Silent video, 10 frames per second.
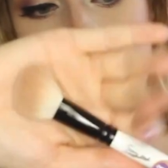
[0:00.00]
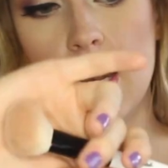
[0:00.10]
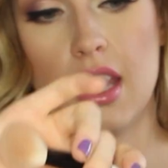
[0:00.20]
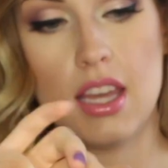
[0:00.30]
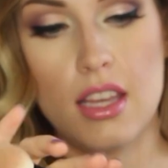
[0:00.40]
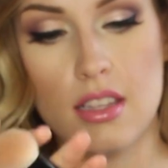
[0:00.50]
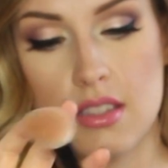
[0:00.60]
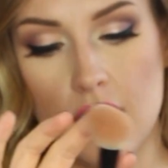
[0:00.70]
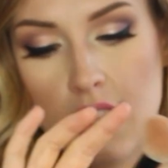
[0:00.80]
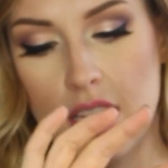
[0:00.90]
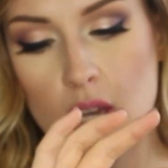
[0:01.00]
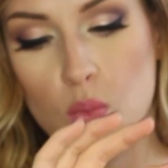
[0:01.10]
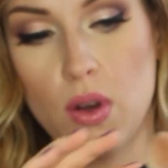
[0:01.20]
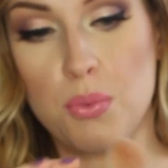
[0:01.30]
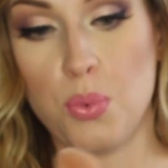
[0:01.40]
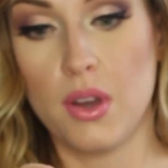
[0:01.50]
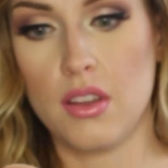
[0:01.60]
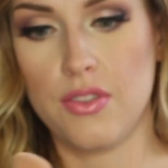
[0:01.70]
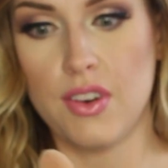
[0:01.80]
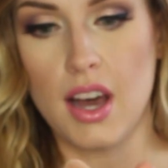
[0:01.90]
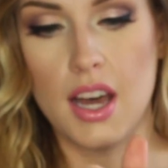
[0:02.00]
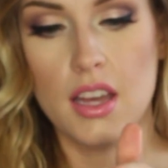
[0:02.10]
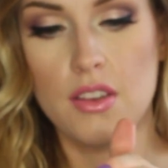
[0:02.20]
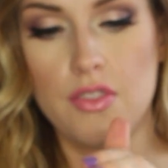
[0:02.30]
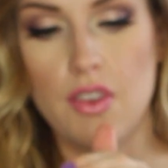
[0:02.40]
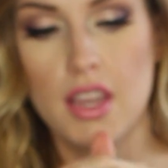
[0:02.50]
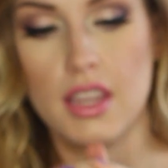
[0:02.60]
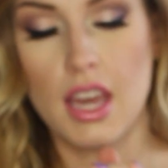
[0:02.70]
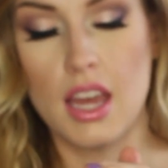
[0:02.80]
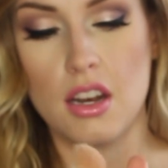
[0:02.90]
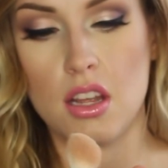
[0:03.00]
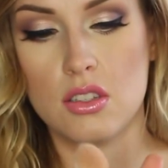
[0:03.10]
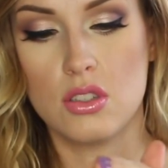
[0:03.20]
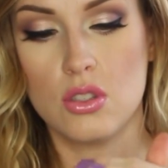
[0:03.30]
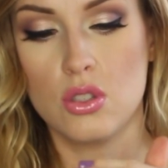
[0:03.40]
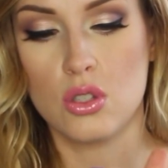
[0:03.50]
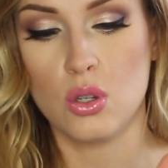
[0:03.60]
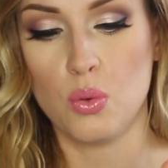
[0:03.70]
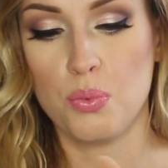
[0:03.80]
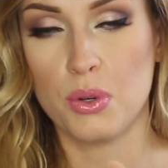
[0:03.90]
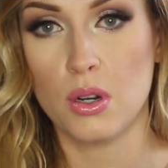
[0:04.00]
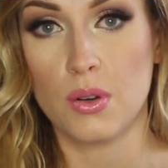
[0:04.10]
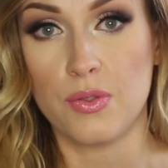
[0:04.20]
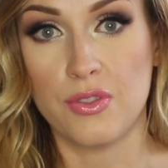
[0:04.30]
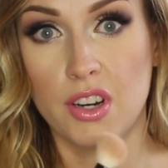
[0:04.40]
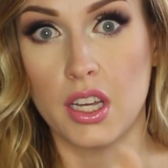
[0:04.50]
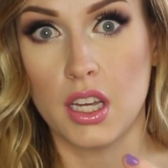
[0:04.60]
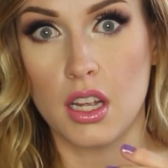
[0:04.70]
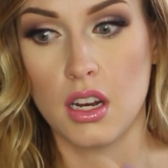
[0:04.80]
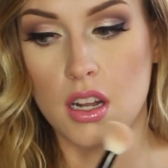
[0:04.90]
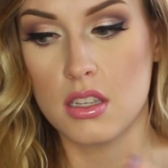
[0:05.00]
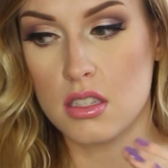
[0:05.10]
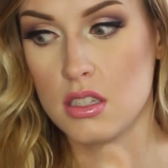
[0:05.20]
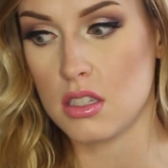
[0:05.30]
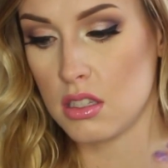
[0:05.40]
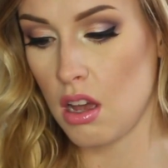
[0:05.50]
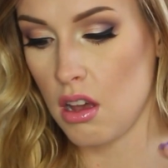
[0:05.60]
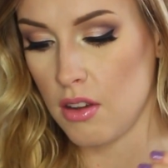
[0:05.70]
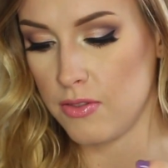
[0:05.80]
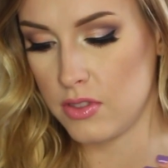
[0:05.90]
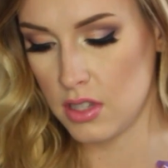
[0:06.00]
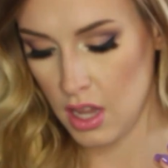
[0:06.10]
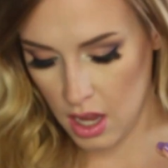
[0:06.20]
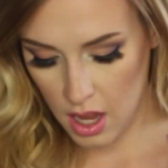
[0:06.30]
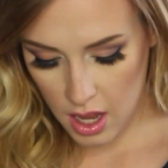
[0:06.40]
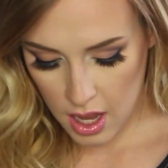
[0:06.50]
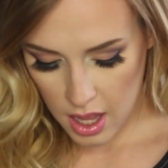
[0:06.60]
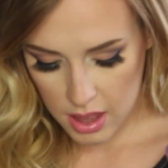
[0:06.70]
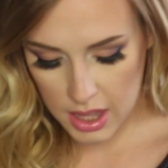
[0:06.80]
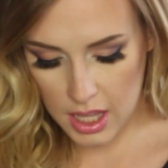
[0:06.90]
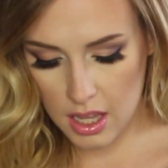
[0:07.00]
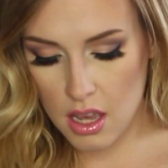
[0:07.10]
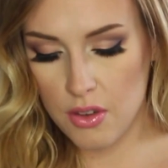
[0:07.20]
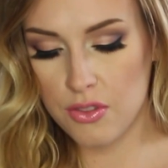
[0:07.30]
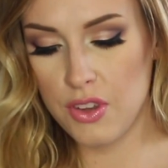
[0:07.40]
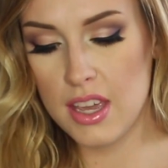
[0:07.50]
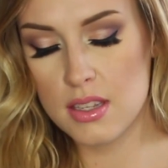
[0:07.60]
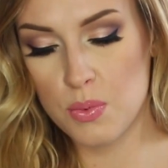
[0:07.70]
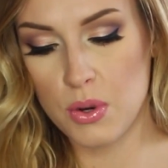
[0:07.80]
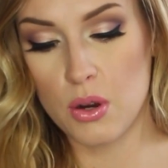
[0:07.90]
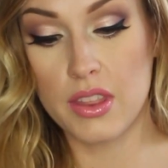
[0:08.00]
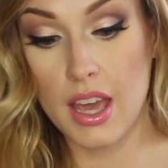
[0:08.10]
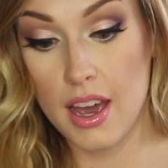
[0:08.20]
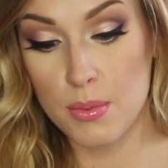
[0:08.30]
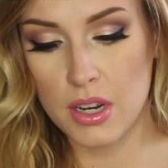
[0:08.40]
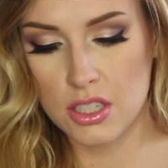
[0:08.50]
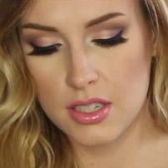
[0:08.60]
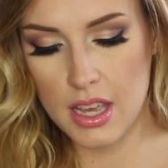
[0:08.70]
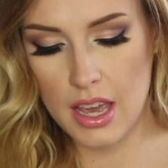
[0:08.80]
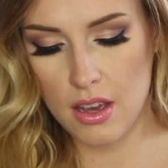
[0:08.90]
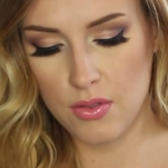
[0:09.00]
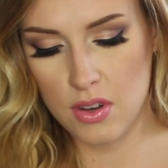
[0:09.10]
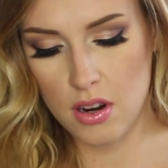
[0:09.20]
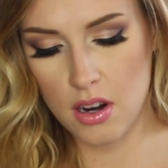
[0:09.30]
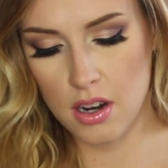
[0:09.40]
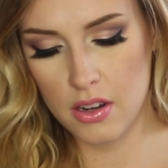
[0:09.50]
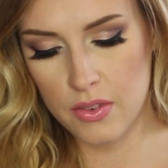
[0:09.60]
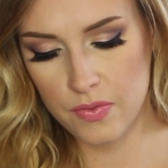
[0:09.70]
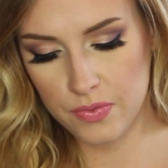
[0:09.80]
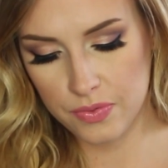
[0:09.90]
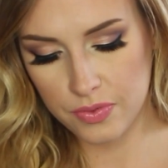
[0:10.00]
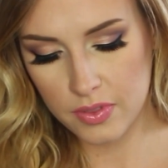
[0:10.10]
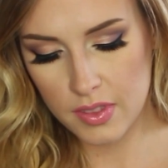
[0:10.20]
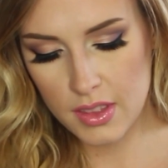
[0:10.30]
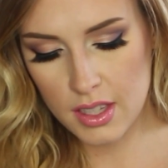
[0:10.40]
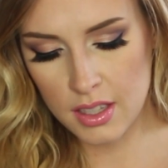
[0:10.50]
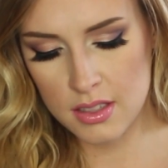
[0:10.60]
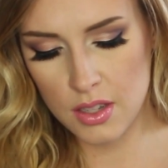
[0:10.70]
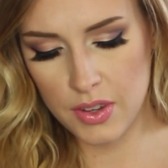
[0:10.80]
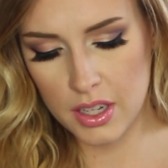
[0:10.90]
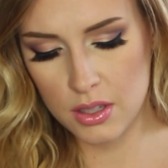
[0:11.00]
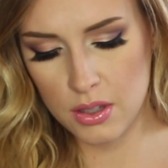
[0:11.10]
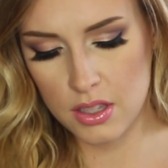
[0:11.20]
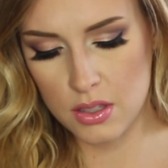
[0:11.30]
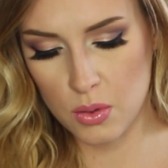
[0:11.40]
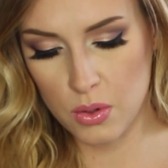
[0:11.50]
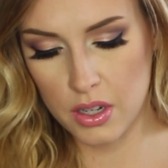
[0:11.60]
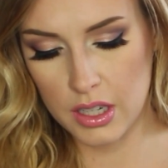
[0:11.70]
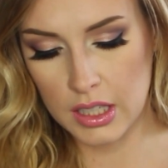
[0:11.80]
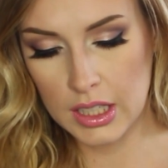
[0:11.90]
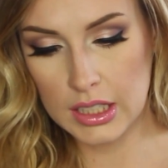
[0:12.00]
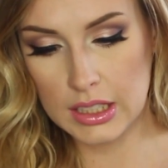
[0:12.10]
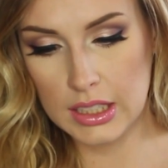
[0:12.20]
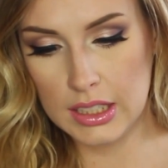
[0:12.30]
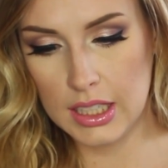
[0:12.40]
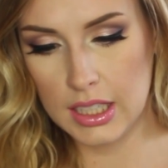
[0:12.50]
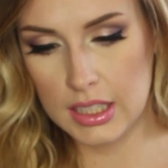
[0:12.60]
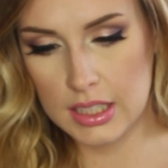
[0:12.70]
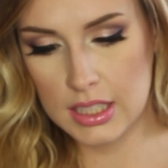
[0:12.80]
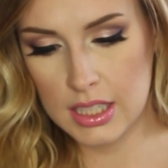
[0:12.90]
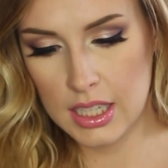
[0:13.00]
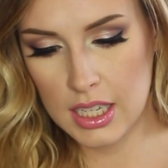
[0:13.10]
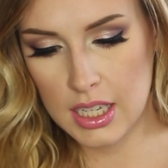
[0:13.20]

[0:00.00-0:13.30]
it is the 1.5. Again, super freaking soft. The face or the eye brushes I have are, let's see if I can do these in order. Yeeks.